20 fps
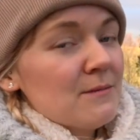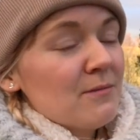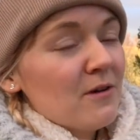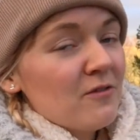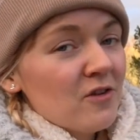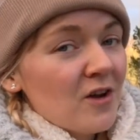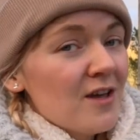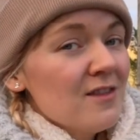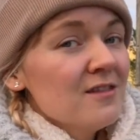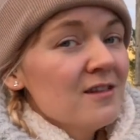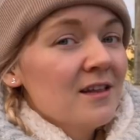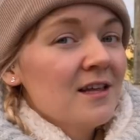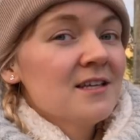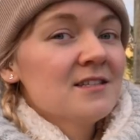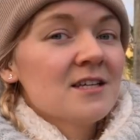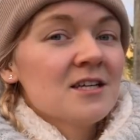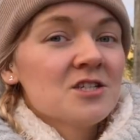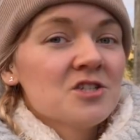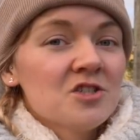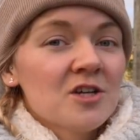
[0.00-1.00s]
But if you're in the Lake
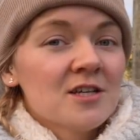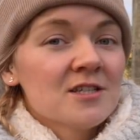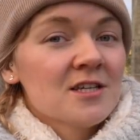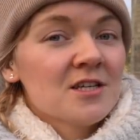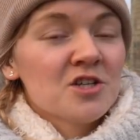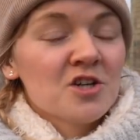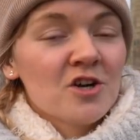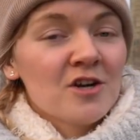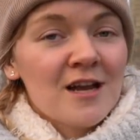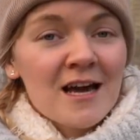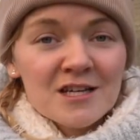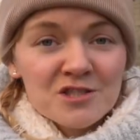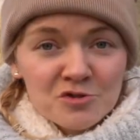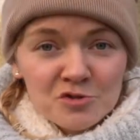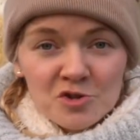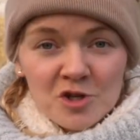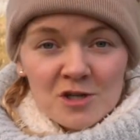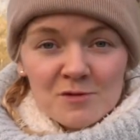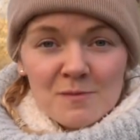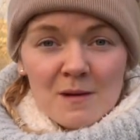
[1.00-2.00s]
District and you're a National
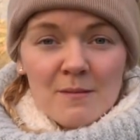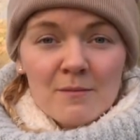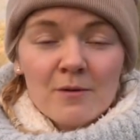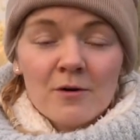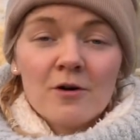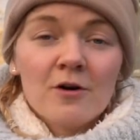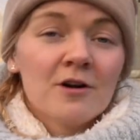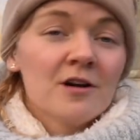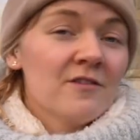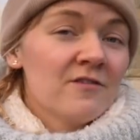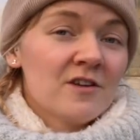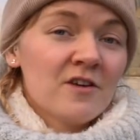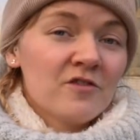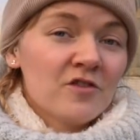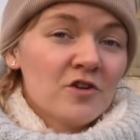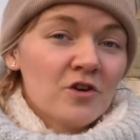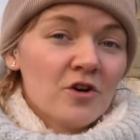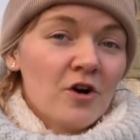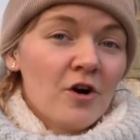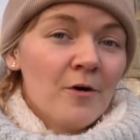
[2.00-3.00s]
Trust member, or even if
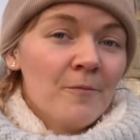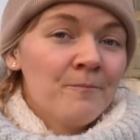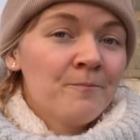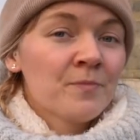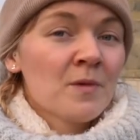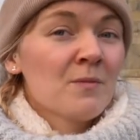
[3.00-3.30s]
you're not,